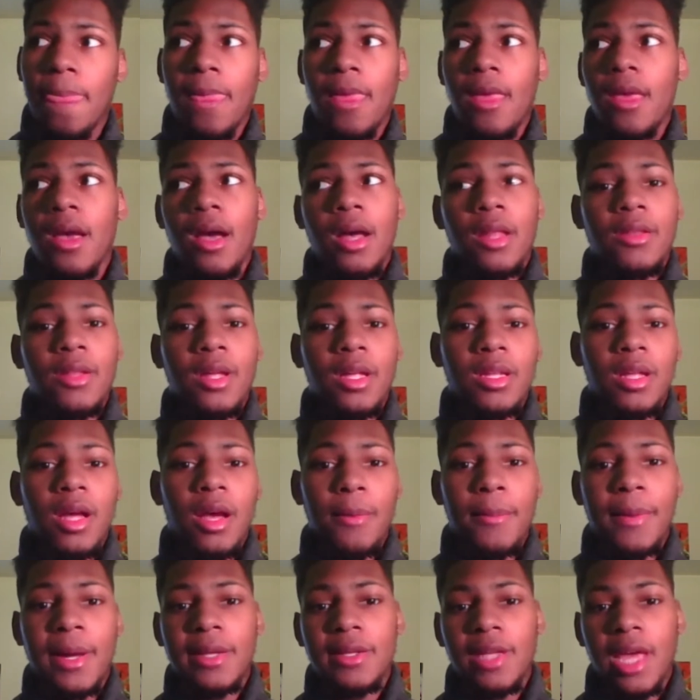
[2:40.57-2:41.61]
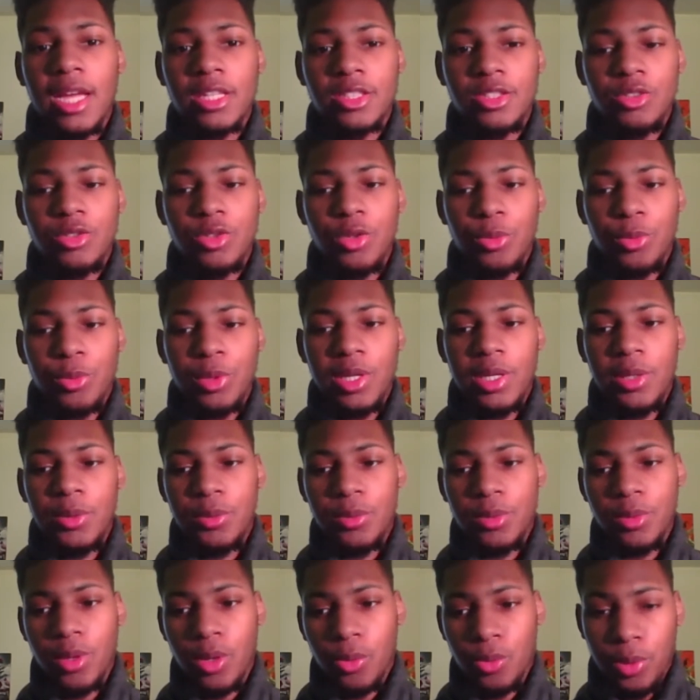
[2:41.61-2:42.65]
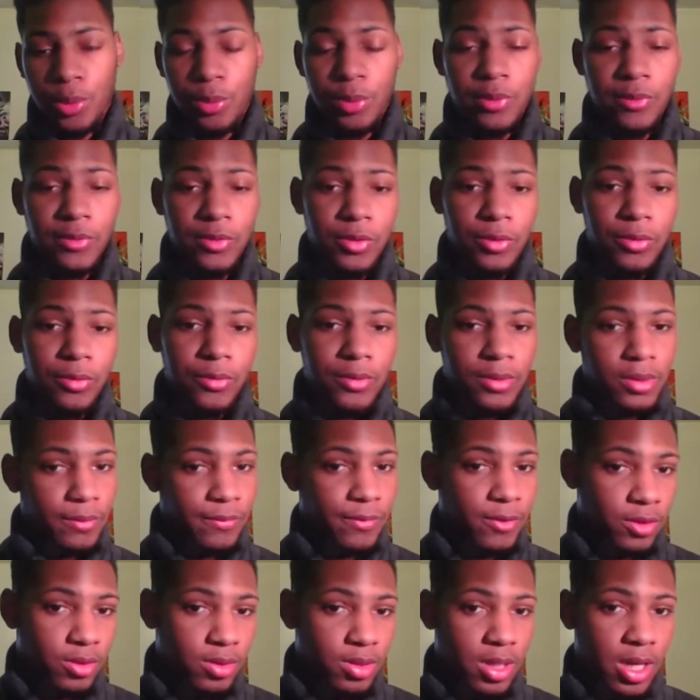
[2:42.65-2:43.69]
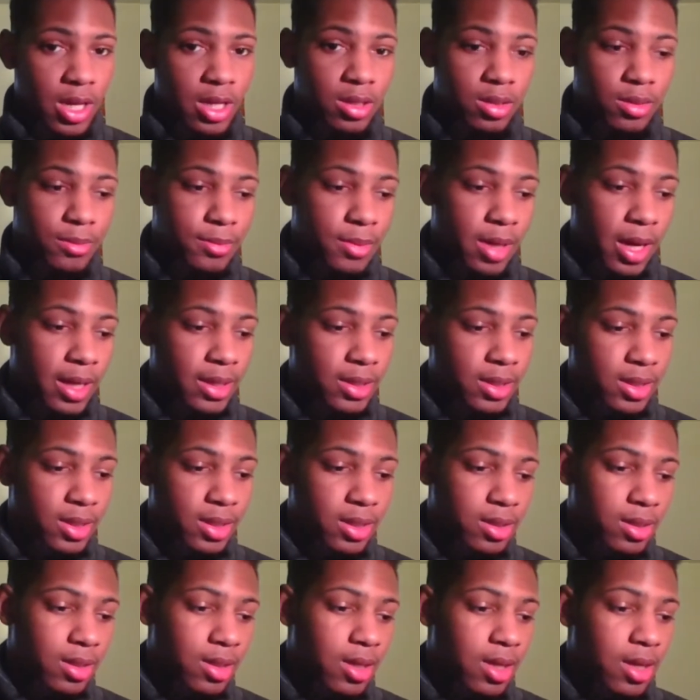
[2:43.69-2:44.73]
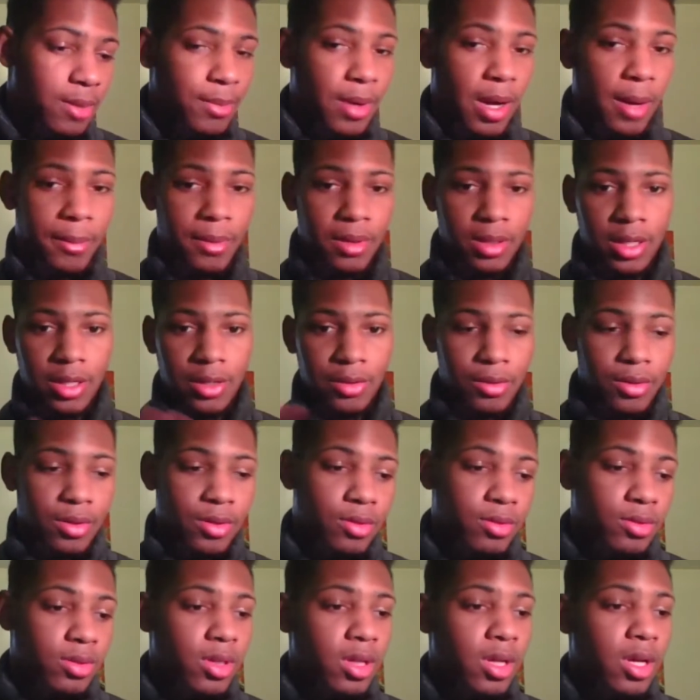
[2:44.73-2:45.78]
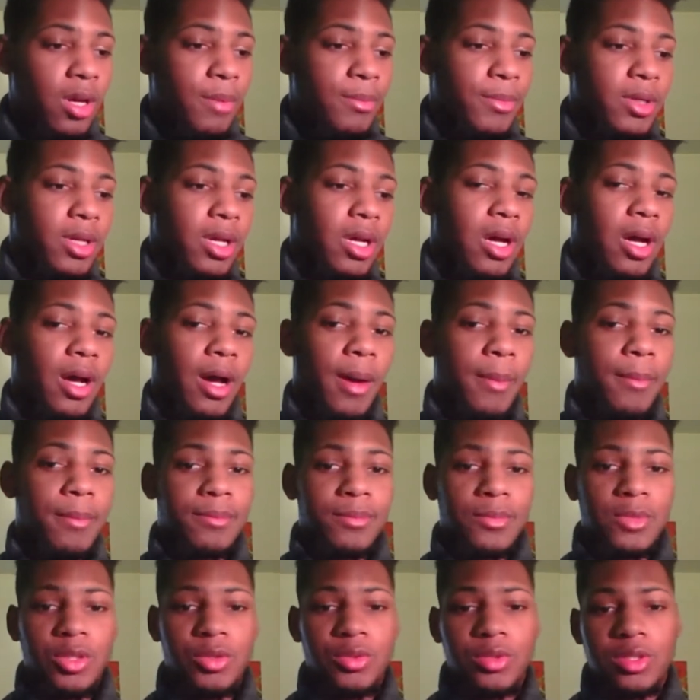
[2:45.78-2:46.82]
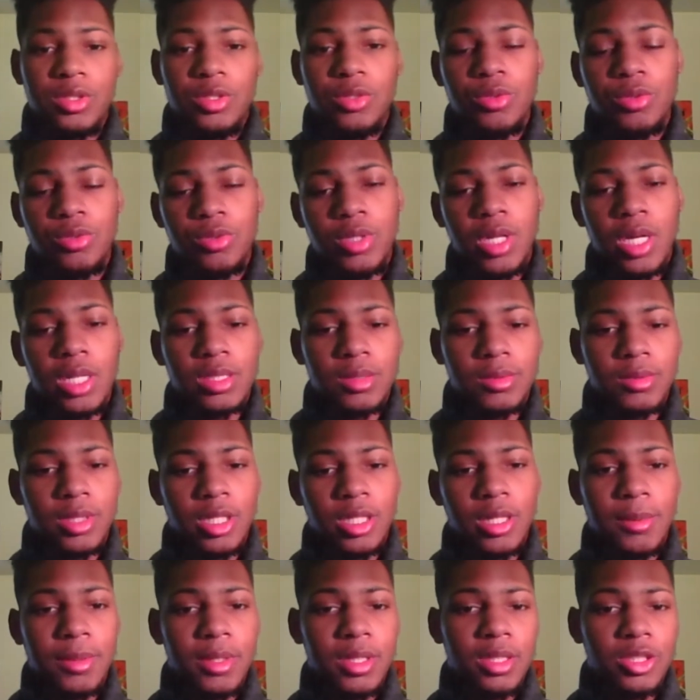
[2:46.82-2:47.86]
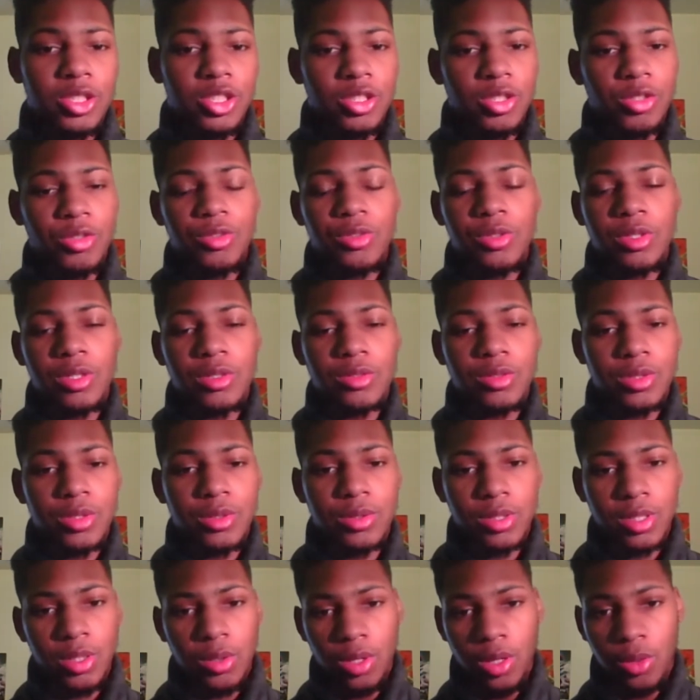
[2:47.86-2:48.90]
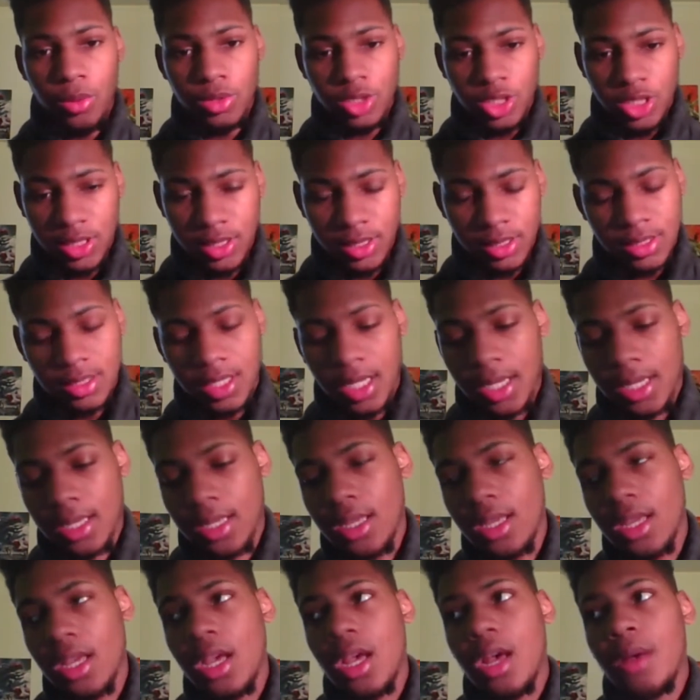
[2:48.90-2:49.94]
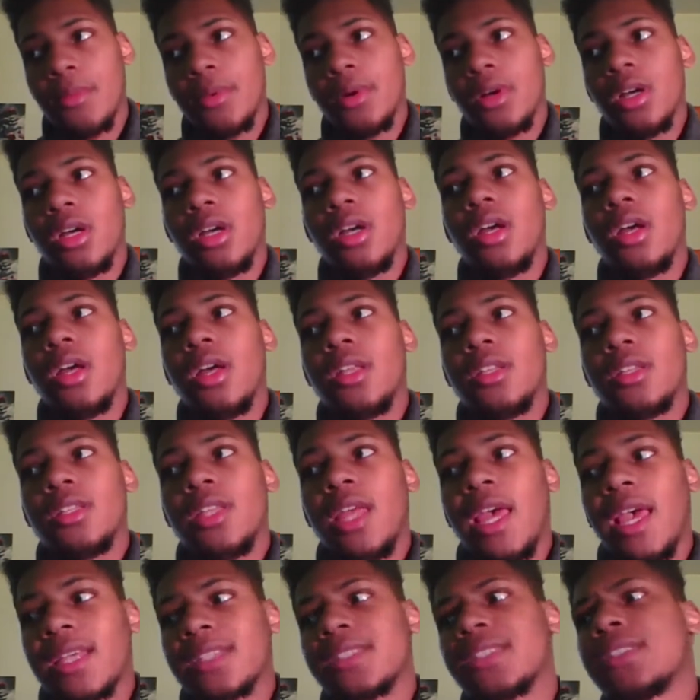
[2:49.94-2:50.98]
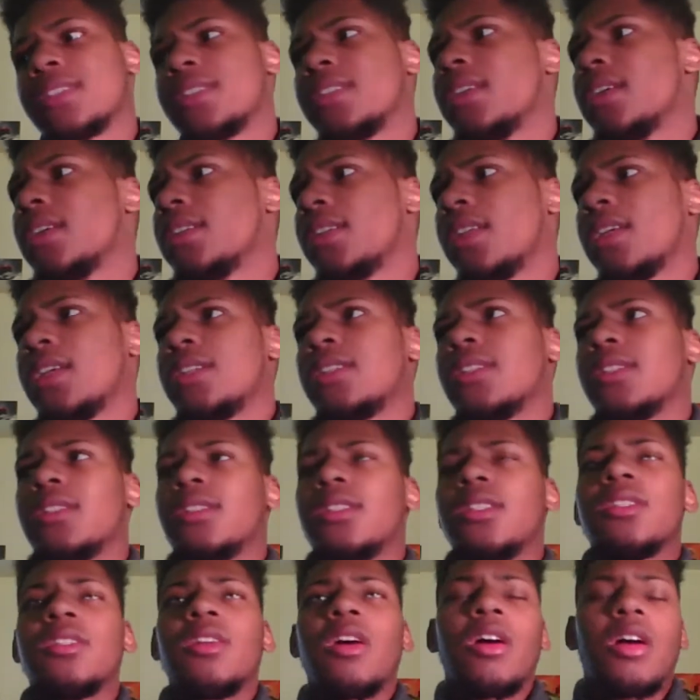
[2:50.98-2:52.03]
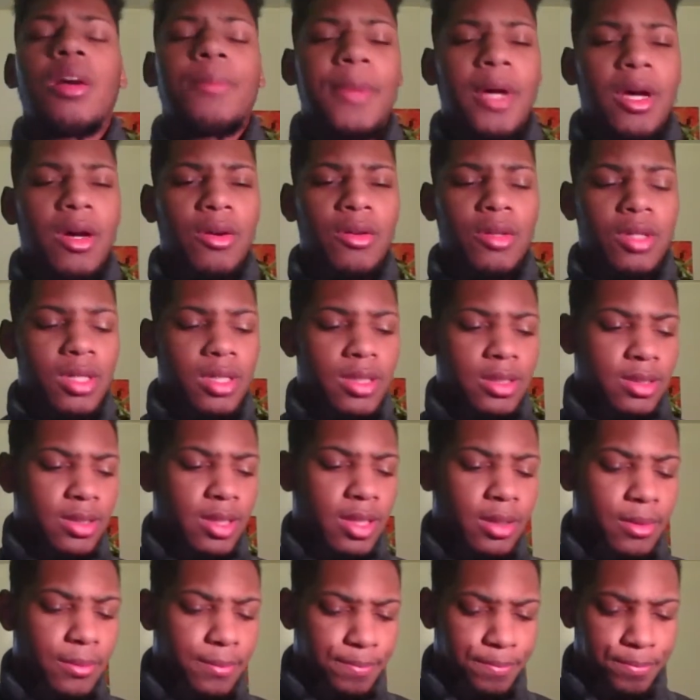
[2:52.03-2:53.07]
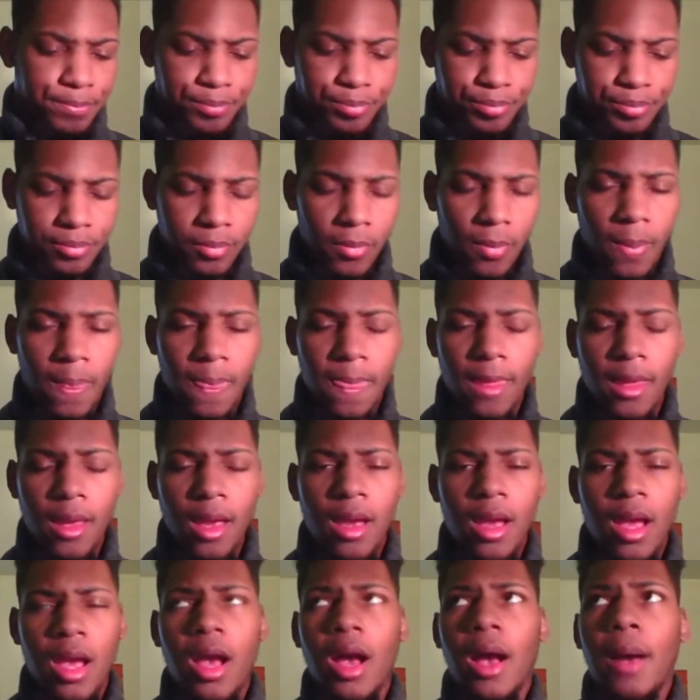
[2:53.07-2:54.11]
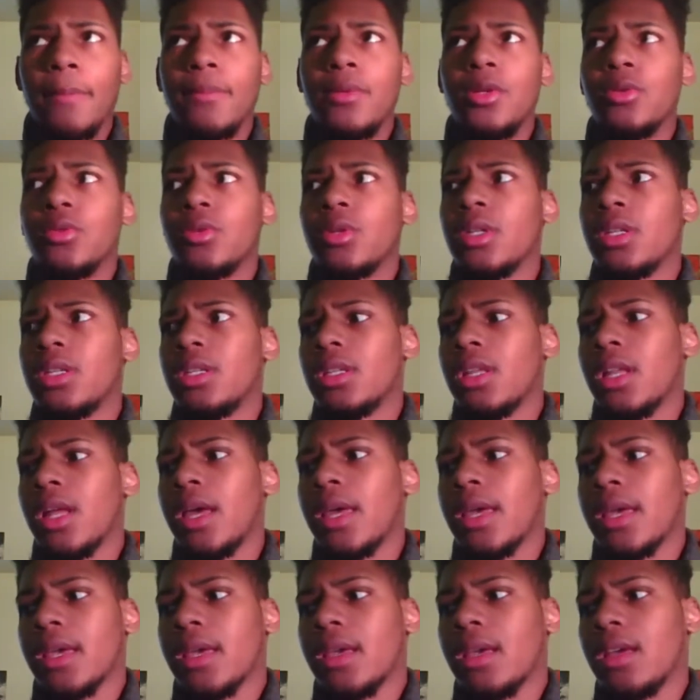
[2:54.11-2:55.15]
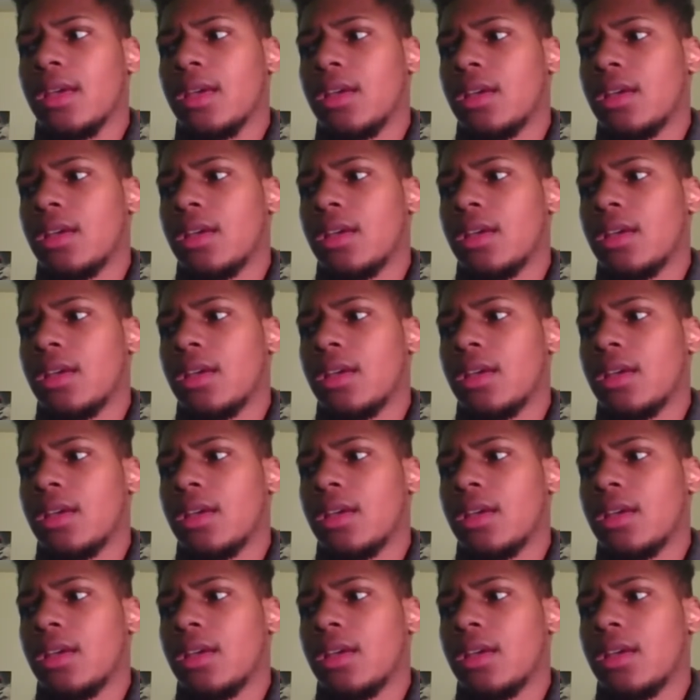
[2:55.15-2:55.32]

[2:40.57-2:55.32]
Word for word: another, I might actually do a re a re review for the first Gundam I did probably later on but um, doing two new gun news, and I'm gonna show you those in oh, just a sec. But next thing to, talk about is um, I'm doing like